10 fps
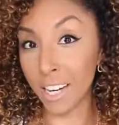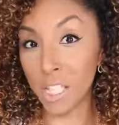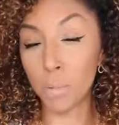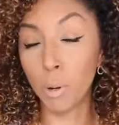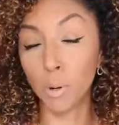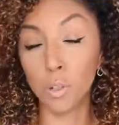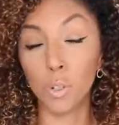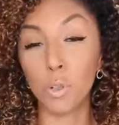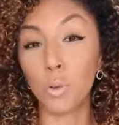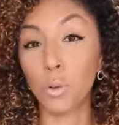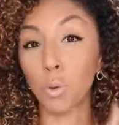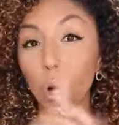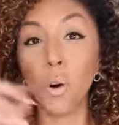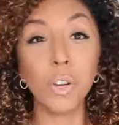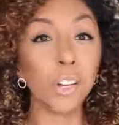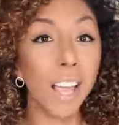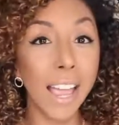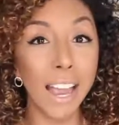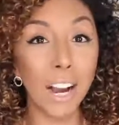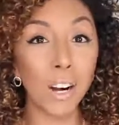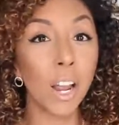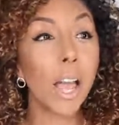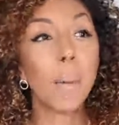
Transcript: is supposed to grow your hair,